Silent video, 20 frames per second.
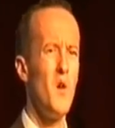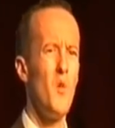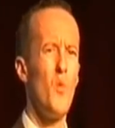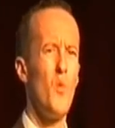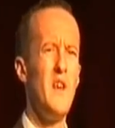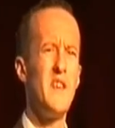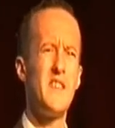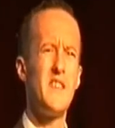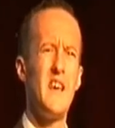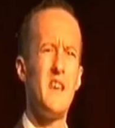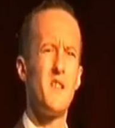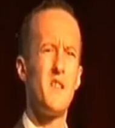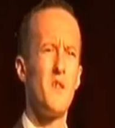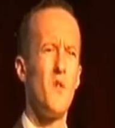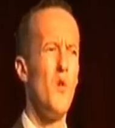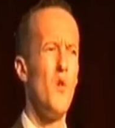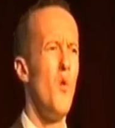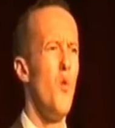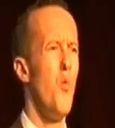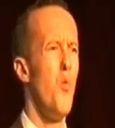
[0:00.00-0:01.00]
We said,
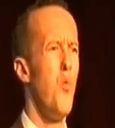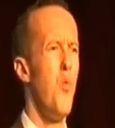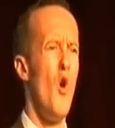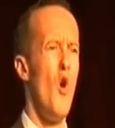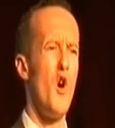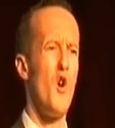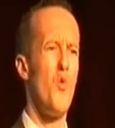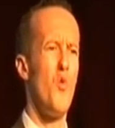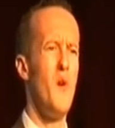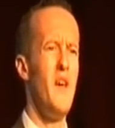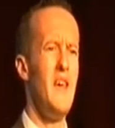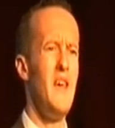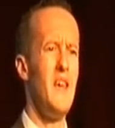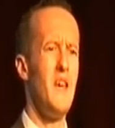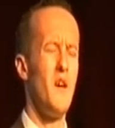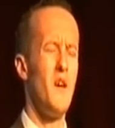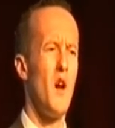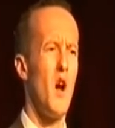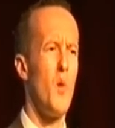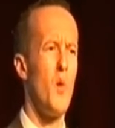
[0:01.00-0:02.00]
what are
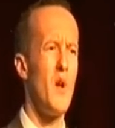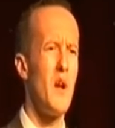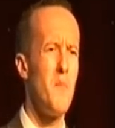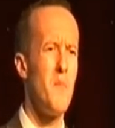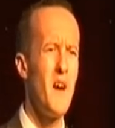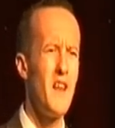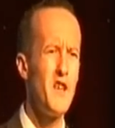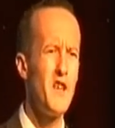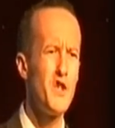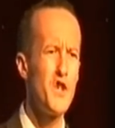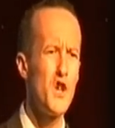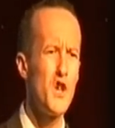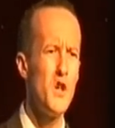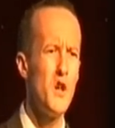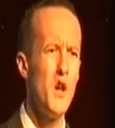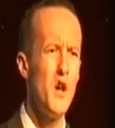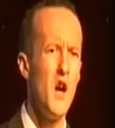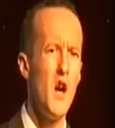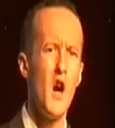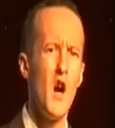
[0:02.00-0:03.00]
we? Are we a manager?
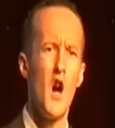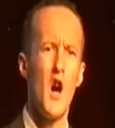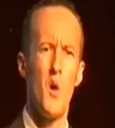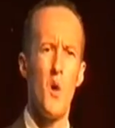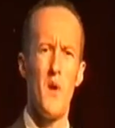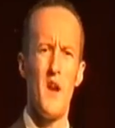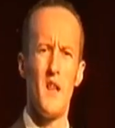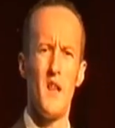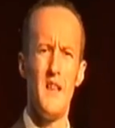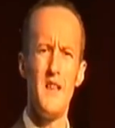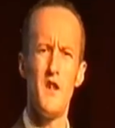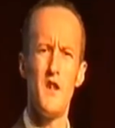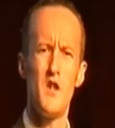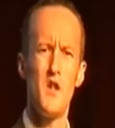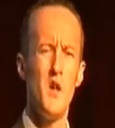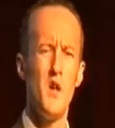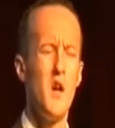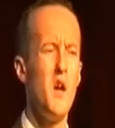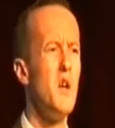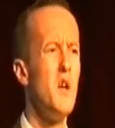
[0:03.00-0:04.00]
Are we a
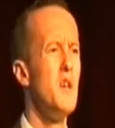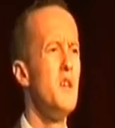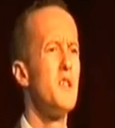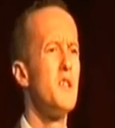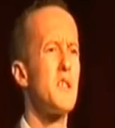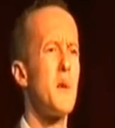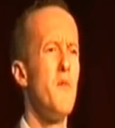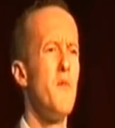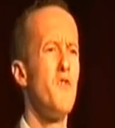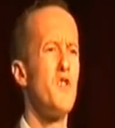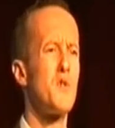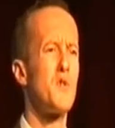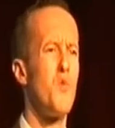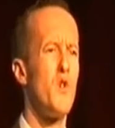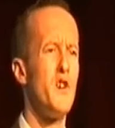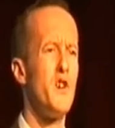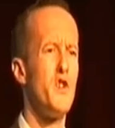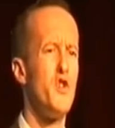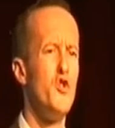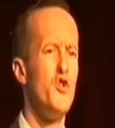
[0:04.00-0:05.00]
leader? Some of us
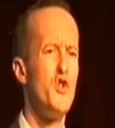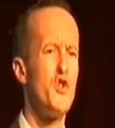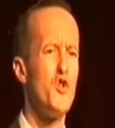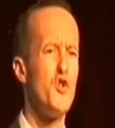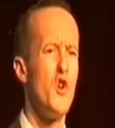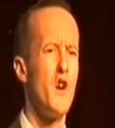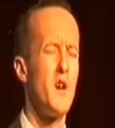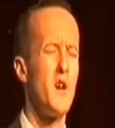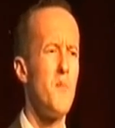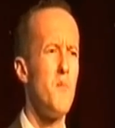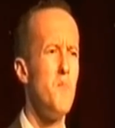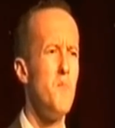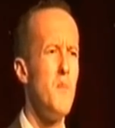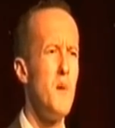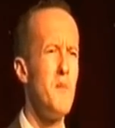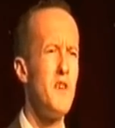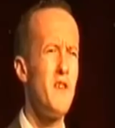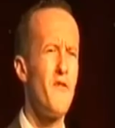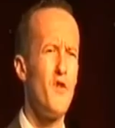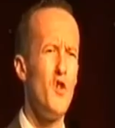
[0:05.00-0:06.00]
weren't too sure.
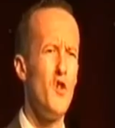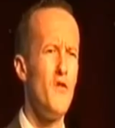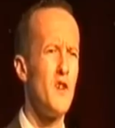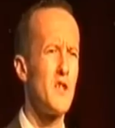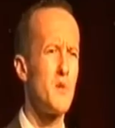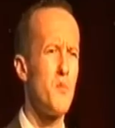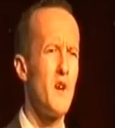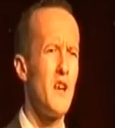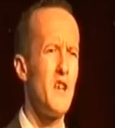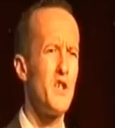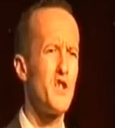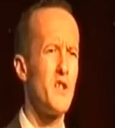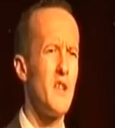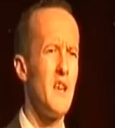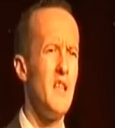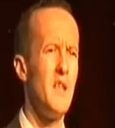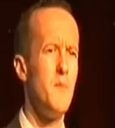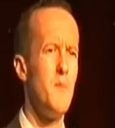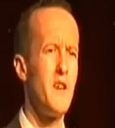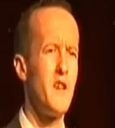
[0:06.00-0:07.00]
Maybe a few of us were
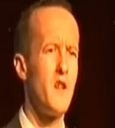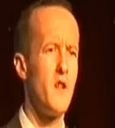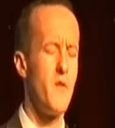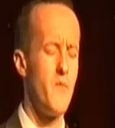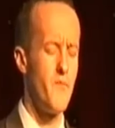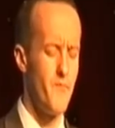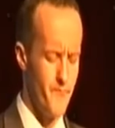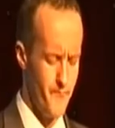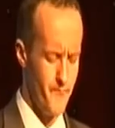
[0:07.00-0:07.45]
actually in the middle.